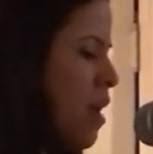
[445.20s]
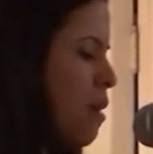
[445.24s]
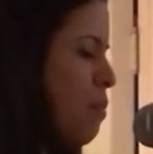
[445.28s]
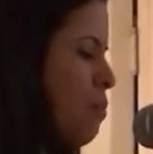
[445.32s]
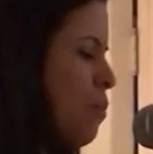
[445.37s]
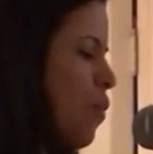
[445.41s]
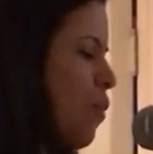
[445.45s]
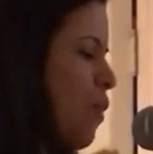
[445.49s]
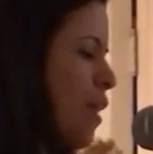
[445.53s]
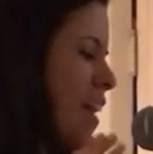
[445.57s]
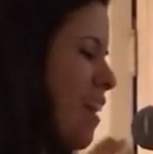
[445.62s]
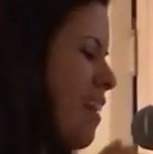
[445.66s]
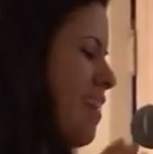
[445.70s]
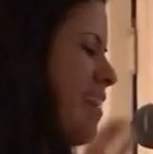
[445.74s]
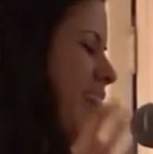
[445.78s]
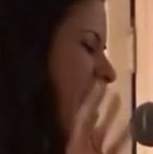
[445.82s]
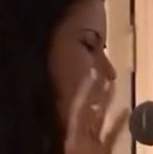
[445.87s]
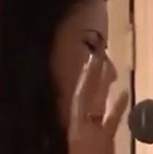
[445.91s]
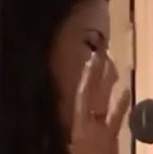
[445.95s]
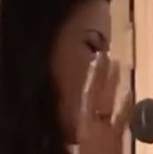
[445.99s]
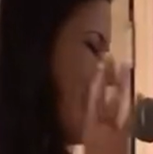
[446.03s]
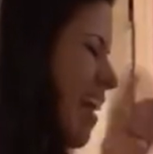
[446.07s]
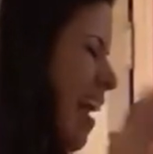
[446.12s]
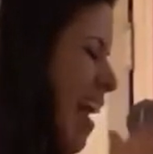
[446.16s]
Mujer,
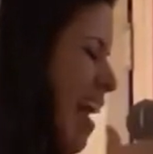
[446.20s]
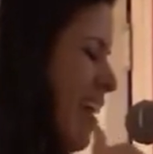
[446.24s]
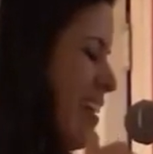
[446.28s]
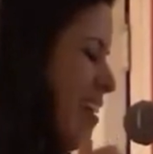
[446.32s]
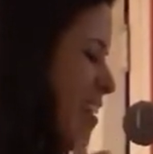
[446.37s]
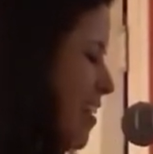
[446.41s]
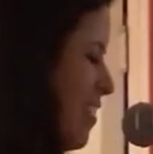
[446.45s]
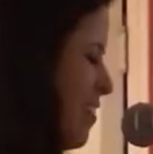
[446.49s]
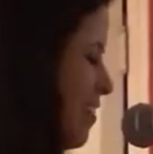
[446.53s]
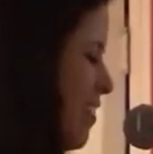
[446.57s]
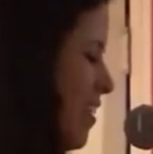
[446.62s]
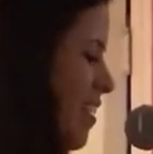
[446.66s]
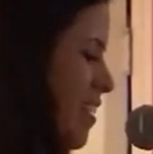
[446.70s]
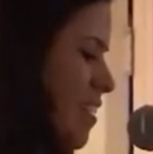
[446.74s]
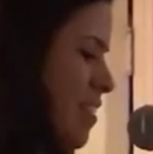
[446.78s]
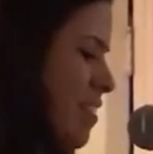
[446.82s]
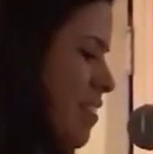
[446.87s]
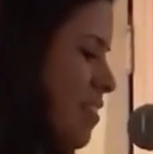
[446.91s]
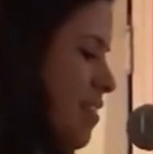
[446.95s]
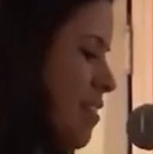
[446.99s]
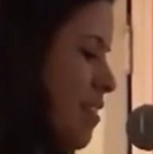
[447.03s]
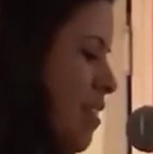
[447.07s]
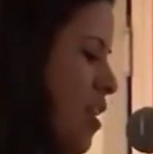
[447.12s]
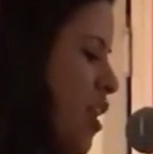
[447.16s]
ya cállate.
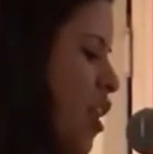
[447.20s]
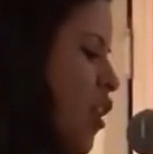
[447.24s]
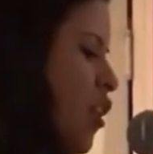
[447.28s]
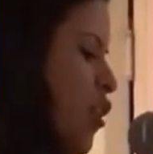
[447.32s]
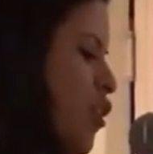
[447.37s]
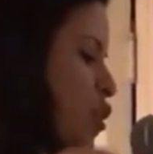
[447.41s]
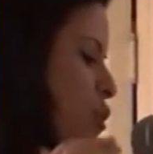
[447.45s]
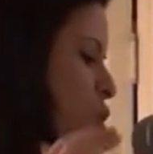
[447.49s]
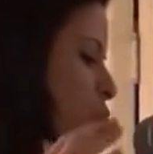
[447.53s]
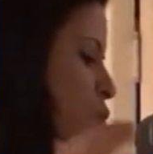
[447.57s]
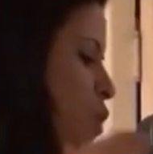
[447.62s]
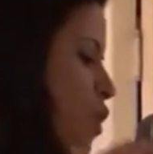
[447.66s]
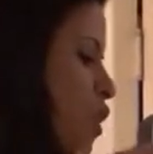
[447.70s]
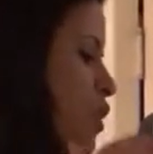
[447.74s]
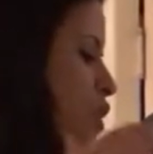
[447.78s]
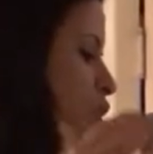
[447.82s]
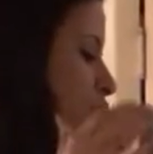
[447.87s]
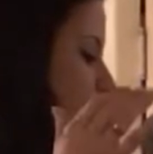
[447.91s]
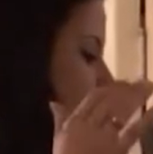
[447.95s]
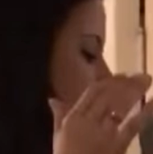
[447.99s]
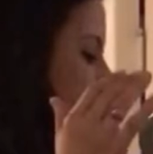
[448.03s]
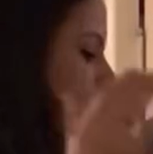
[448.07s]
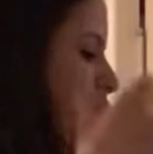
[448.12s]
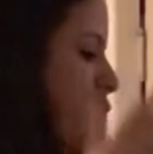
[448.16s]
Your words
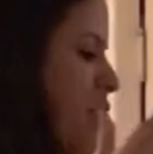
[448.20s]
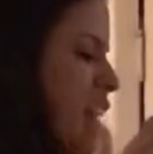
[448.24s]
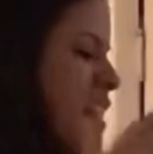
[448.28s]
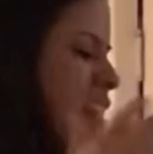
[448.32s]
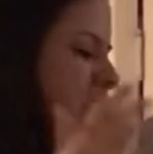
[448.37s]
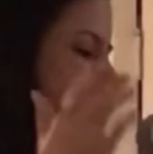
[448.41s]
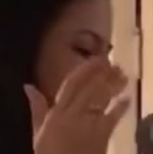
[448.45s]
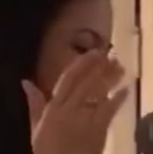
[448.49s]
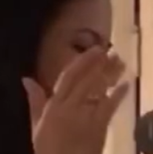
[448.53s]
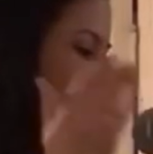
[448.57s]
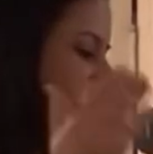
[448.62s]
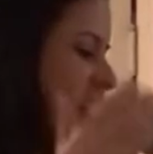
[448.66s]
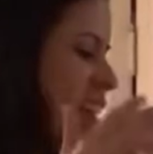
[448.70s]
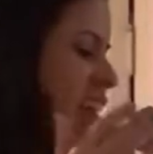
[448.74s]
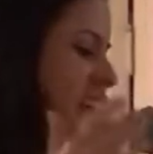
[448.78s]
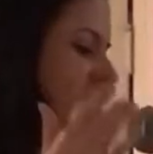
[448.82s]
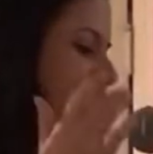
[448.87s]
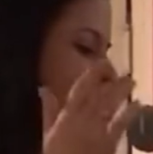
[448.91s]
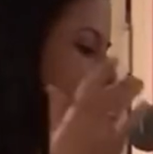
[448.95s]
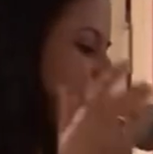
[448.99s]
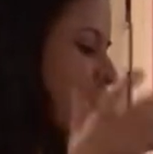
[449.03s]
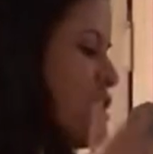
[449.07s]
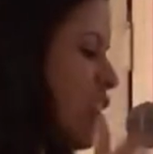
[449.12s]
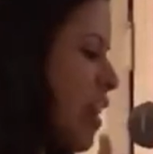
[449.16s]
are offending the
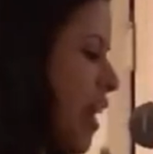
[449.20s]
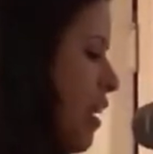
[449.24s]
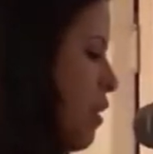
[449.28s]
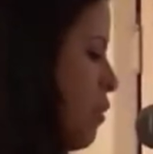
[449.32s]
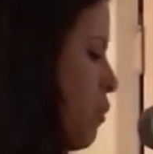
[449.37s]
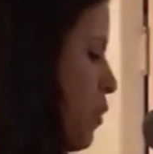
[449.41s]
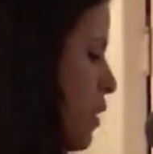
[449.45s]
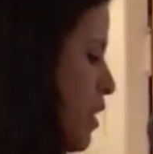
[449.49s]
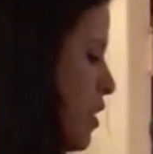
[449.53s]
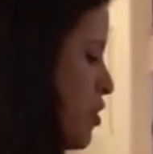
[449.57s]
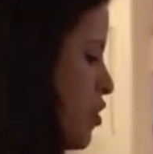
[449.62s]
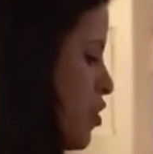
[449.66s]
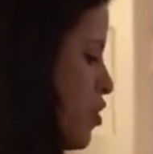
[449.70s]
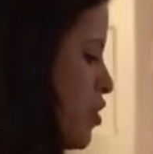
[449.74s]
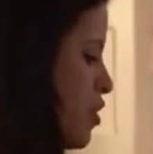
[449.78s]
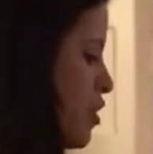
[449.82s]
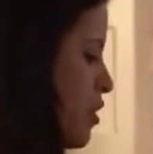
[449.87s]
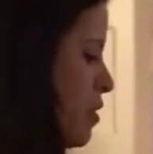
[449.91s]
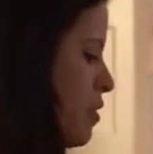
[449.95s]
English language.